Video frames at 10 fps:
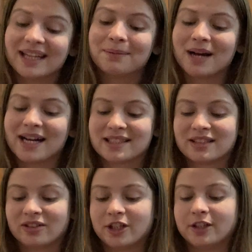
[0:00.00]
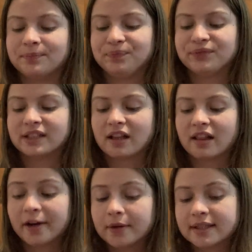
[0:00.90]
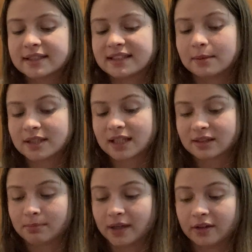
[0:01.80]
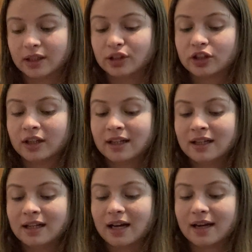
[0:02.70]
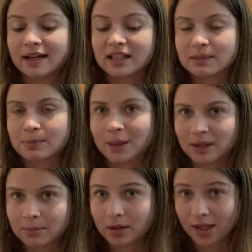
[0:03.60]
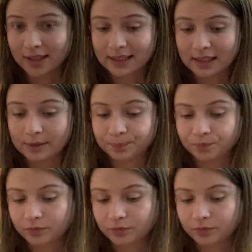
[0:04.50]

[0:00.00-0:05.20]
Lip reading: passed a law declaring same-sex marriage against public policy.